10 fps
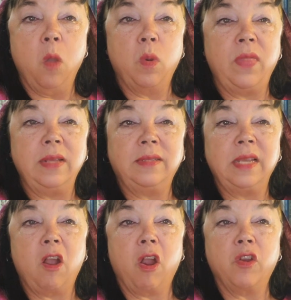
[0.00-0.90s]
When they
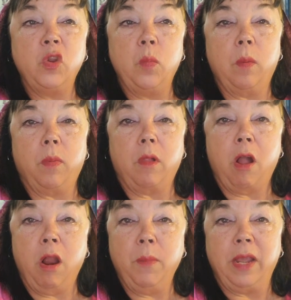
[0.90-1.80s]
see our innumerable
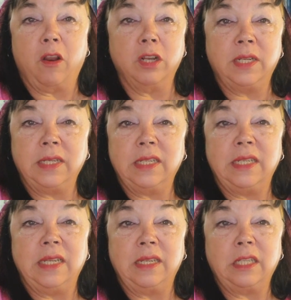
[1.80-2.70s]
army and our
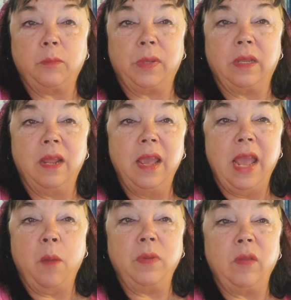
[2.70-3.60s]
dignity and discipline,
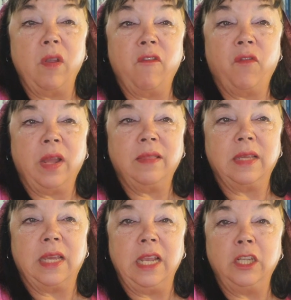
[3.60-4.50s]
and when they reflect the
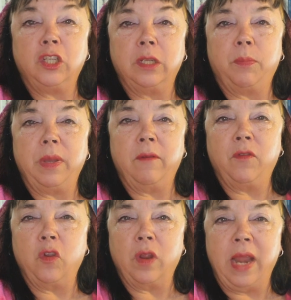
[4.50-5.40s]
kingship of
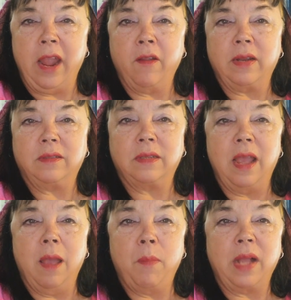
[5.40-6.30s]
your inheritance
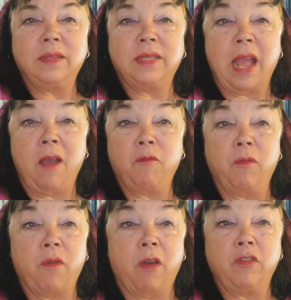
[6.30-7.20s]
passed down from
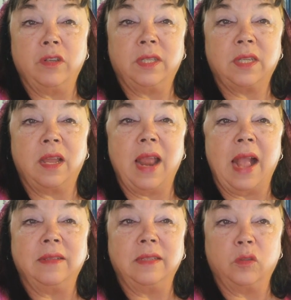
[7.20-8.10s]
father to son,
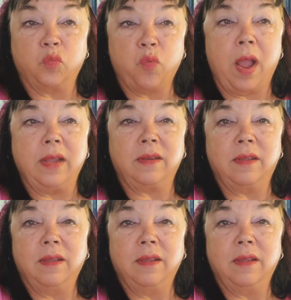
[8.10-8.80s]
as is right,